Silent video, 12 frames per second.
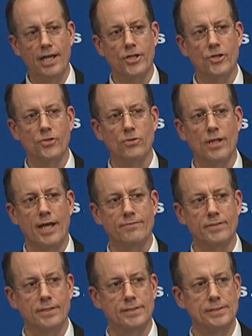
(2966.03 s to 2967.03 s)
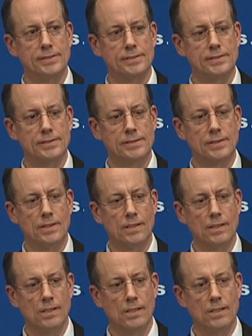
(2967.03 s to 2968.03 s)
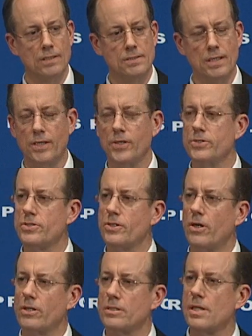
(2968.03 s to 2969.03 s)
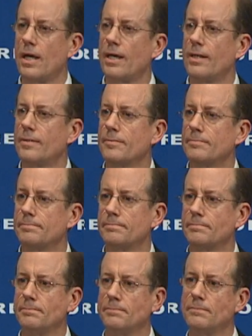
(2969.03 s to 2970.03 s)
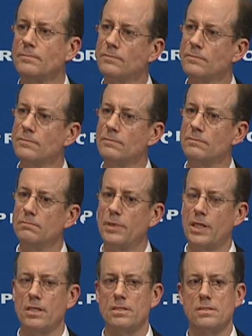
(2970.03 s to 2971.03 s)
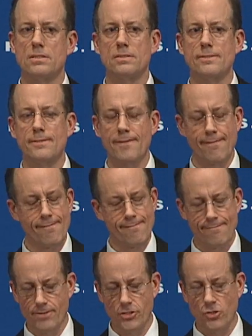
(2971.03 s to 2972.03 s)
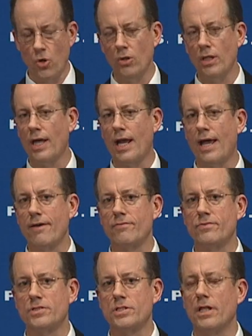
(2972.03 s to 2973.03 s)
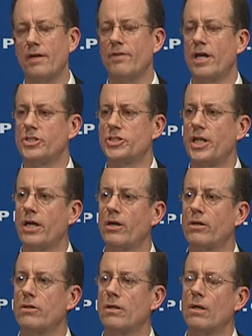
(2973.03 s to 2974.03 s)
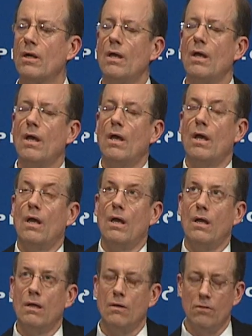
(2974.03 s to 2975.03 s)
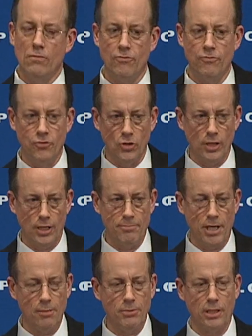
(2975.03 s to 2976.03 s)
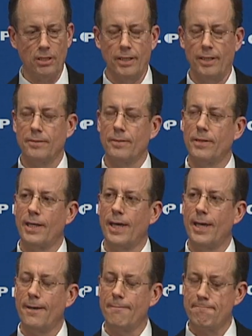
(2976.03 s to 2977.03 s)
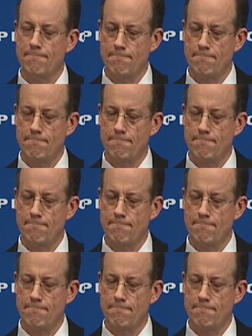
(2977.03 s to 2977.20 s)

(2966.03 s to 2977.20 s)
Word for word: hear you laughing. See, here's the dark side. Because there's a whole lot I have still have not shared fully publicly, okay?